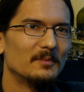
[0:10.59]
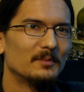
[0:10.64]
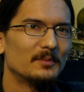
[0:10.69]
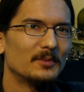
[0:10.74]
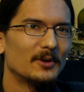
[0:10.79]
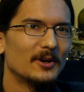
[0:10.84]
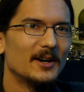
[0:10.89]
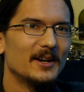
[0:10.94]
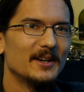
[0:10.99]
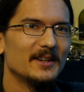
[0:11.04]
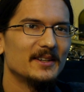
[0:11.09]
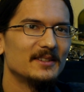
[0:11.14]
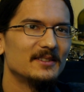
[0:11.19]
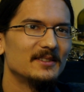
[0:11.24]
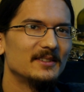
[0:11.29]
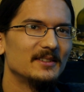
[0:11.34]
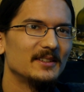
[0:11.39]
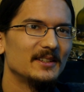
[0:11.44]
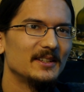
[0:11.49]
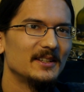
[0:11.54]

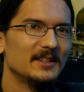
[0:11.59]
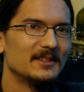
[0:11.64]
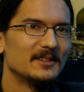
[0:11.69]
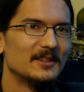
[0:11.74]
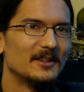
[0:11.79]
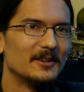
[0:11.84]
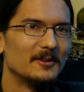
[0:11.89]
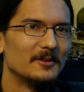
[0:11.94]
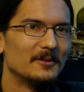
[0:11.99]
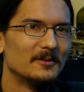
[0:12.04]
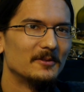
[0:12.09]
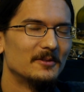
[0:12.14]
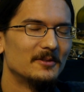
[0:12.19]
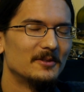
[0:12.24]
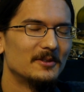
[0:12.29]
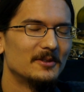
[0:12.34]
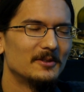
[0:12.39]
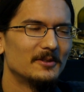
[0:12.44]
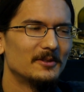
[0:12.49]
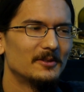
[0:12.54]
Brian Eno?
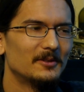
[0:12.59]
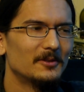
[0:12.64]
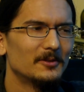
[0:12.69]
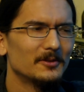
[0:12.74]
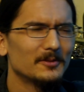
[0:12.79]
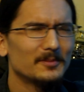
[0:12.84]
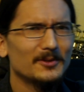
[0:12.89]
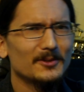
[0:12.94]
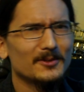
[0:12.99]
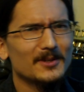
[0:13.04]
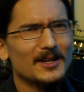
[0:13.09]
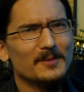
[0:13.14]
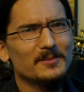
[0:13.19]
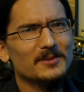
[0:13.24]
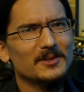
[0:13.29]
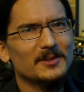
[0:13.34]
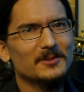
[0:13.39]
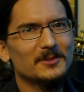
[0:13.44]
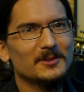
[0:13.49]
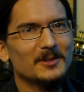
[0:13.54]
Or
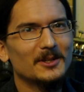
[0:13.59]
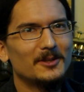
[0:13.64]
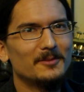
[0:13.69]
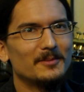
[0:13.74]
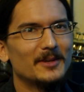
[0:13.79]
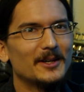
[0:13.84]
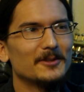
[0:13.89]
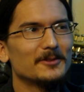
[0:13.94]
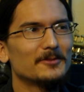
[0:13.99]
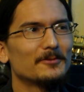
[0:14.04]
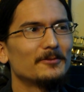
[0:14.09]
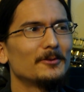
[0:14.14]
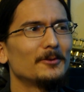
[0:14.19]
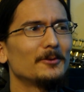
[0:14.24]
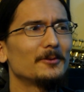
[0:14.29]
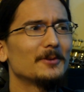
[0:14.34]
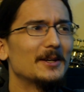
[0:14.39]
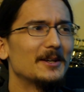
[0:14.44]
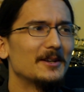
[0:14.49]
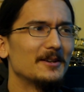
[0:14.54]
perhaps I should call him by his
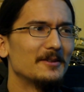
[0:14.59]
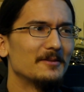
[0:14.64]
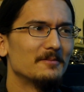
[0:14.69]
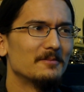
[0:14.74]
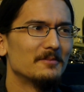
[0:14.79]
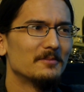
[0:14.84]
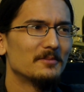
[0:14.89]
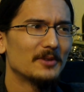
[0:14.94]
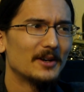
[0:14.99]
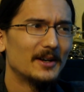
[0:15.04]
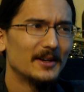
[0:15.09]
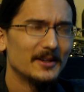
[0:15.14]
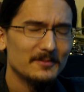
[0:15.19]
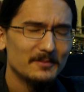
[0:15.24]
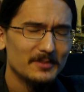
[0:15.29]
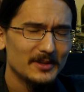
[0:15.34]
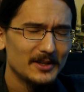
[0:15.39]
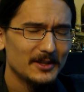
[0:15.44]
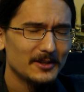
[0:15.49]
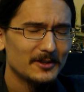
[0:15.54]
full name, Brian
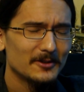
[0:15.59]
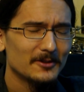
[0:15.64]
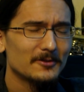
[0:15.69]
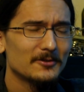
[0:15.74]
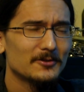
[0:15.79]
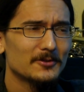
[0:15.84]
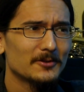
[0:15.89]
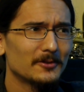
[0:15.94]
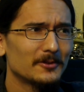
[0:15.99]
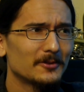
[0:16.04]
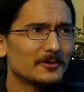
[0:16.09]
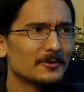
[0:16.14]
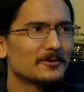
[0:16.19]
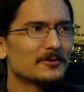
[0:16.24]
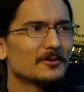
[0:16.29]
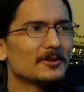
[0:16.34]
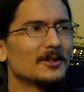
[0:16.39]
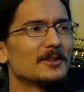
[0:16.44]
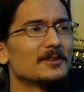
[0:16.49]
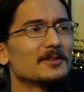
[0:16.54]
Peter
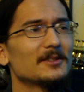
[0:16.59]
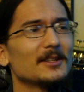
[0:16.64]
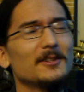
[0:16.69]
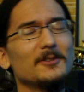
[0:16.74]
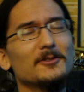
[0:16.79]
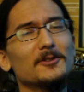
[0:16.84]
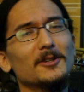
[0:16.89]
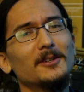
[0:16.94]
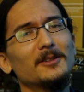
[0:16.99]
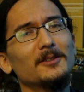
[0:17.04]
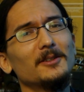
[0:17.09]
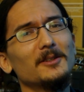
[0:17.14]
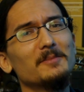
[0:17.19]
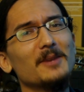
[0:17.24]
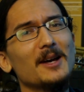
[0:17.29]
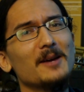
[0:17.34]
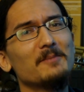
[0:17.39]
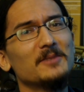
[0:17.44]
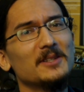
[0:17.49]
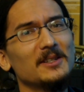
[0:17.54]
George St. John le
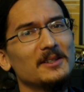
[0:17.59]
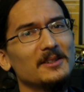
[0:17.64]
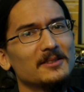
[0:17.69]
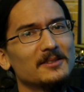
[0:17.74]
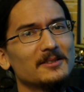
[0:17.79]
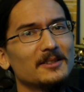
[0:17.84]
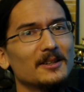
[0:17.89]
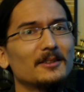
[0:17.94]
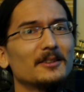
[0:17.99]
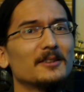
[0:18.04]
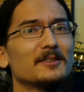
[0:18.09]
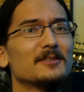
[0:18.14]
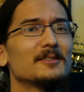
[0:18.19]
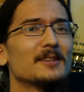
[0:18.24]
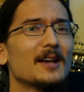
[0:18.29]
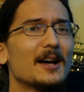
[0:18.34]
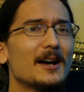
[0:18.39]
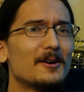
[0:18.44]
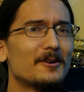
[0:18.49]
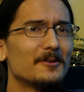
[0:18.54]
Baptiste de la
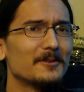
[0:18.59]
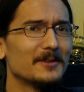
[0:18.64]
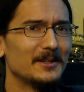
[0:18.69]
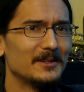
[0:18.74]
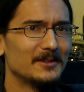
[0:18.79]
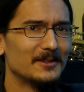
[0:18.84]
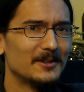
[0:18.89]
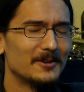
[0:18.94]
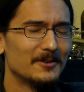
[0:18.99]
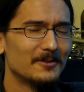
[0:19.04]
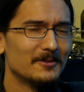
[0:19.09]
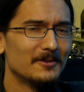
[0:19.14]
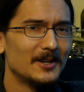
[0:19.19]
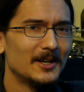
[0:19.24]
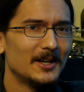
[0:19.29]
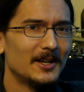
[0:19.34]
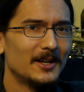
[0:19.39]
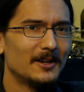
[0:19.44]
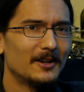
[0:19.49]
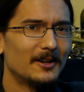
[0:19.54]
Salle Eno,
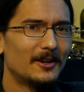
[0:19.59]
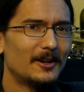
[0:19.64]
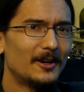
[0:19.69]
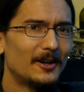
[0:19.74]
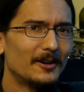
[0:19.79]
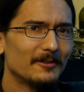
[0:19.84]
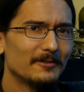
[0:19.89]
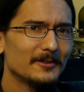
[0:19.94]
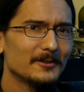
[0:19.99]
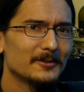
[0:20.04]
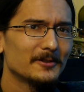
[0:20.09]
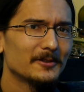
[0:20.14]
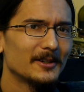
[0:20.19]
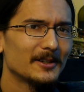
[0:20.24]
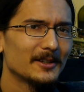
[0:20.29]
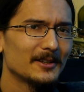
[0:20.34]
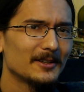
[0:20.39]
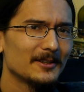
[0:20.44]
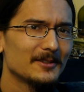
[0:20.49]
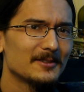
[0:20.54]
often
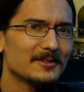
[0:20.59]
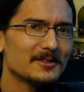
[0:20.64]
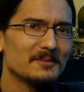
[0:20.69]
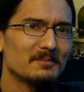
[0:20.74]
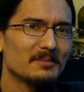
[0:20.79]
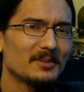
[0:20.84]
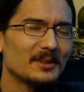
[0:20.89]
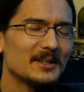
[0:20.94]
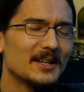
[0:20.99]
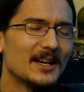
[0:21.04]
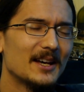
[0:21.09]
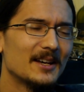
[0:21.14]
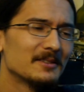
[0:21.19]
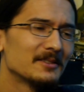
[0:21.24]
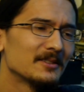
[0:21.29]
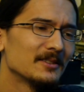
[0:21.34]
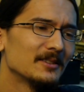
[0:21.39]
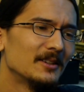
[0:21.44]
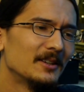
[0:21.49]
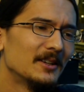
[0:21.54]
credited simply
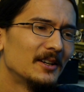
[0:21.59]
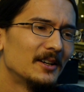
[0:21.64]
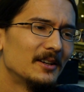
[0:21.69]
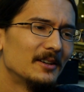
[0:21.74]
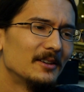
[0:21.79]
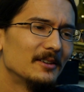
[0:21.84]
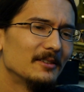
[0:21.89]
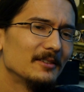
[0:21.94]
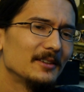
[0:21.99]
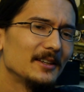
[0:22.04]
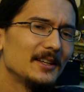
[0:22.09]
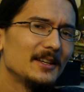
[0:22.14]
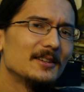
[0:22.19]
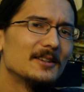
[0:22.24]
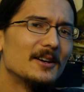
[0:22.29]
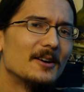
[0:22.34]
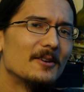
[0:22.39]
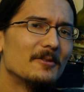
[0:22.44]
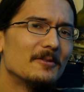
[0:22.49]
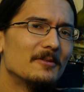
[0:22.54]
as
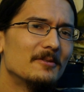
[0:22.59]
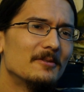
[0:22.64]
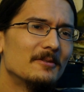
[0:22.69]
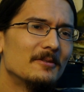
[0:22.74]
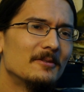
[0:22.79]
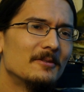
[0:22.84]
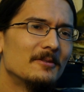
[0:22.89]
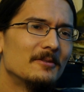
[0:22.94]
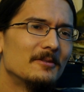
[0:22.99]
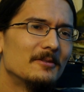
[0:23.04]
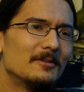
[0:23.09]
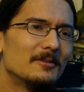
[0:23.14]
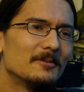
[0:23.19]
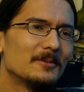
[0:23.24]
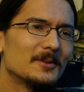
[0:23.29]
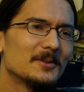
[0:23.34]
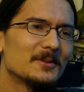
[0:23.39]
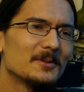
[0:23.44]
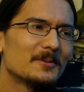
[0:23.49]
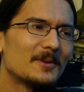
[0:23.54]
Eno.
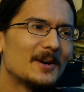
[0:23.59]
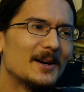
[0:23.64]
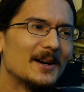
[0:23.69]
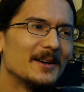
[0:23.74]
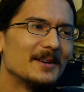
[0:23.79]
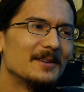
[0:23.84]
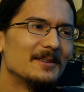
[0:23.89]
Wonder why?